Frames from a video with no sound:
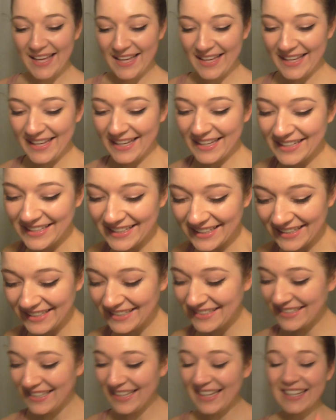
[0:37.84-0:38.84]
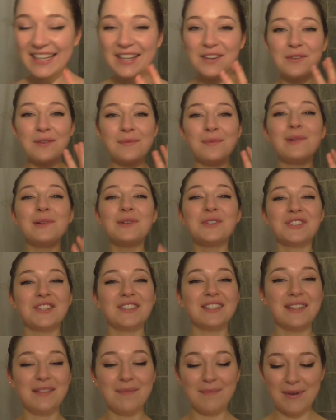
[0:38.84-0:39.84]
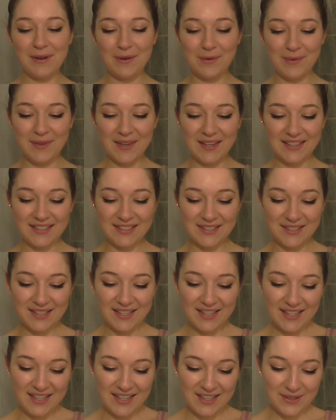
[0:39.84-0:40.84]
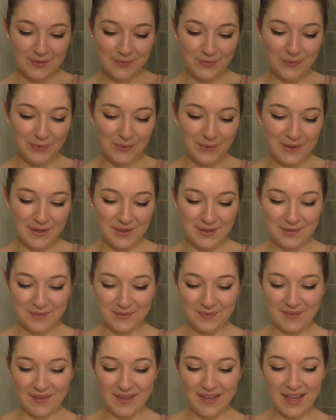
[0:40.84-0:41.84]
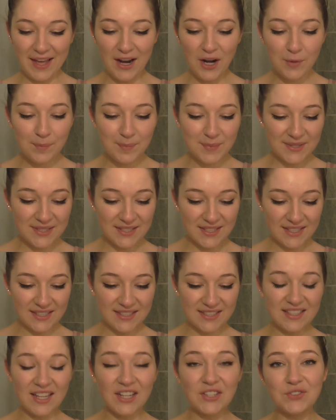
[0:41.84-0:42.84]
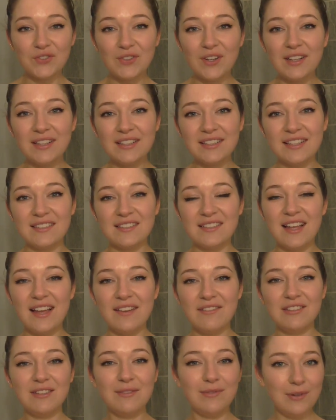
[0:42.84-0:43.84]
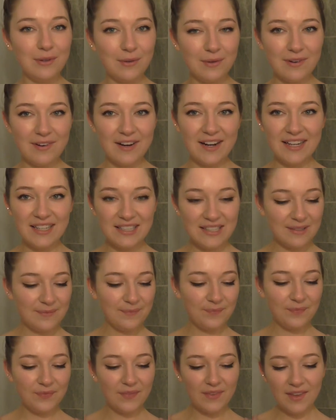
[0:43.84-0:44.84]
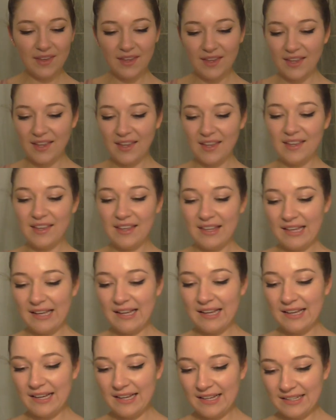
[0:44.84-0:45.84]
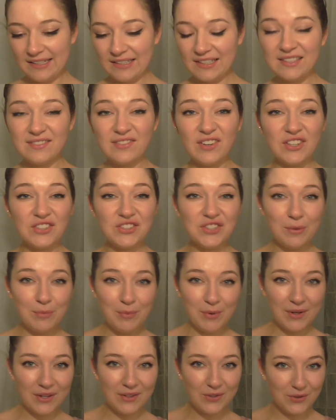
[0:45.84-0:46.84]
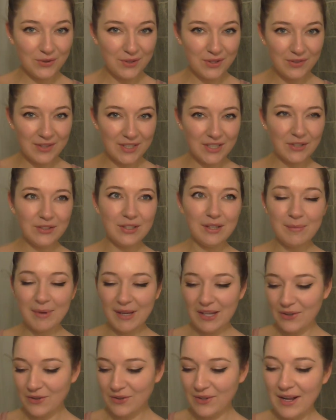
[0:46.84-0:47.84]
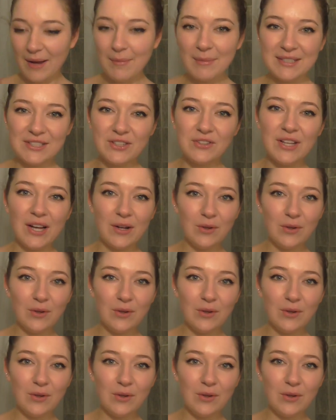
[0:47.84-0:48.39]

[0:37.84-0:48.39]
Uh, it's like a revolution in the mouth. It's full of herbs, it's natural, it doesn't have any fluoride. Uh, and it's very cheap, you can order it on eBay or on Amazon.